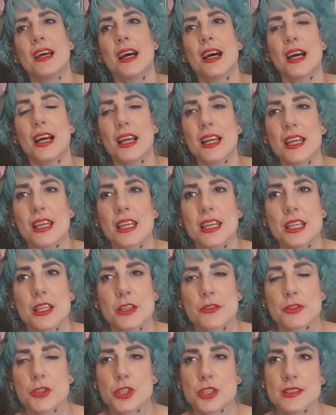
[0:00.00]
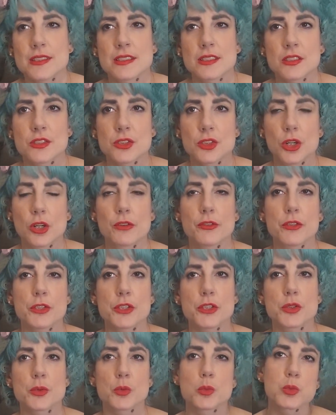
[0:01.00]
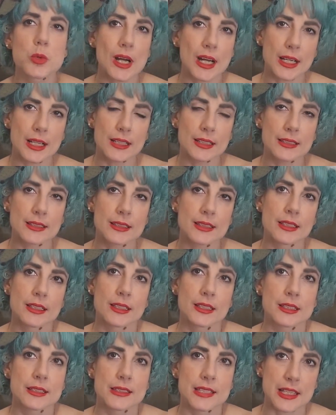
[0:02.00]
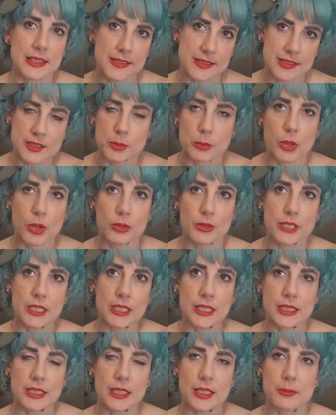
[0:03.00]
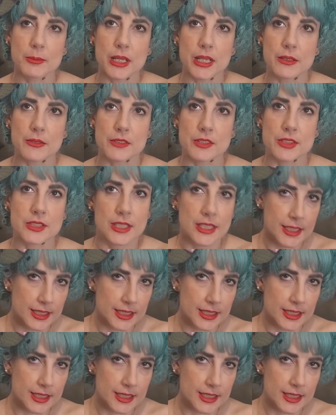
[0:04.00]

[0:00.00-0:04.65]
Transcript: I have just discovered one testimony about